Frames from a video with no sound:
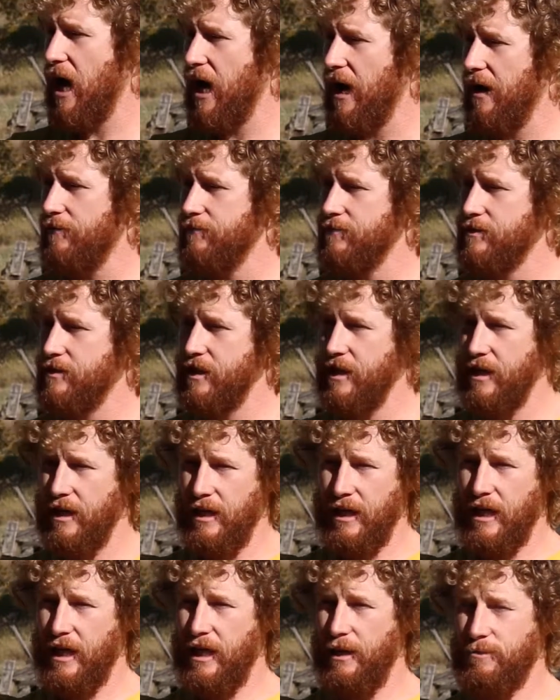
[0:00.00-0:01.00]
hives,
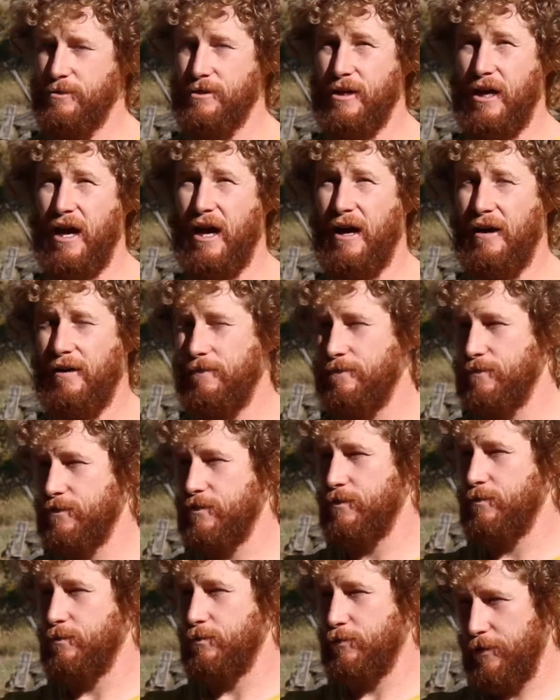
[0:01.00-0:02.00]
keeps the
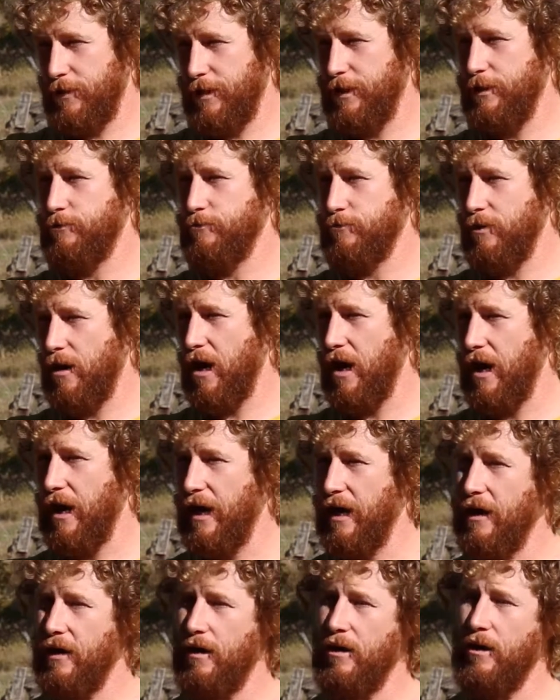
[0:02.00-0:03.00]
hives pretty
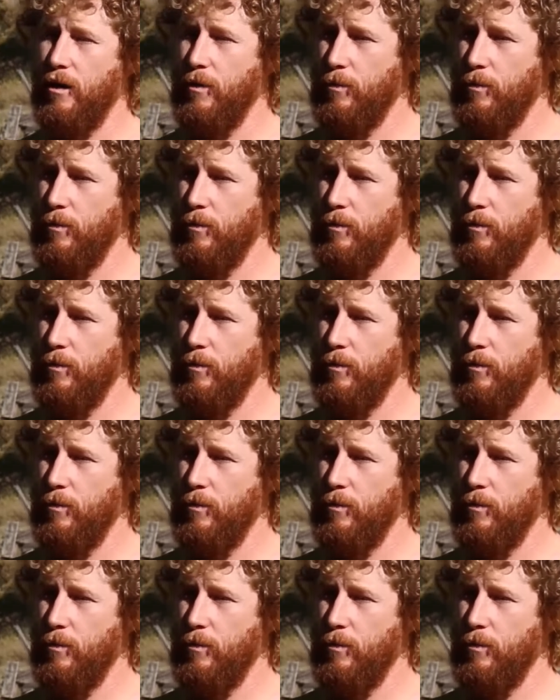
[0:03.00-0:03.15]
dry,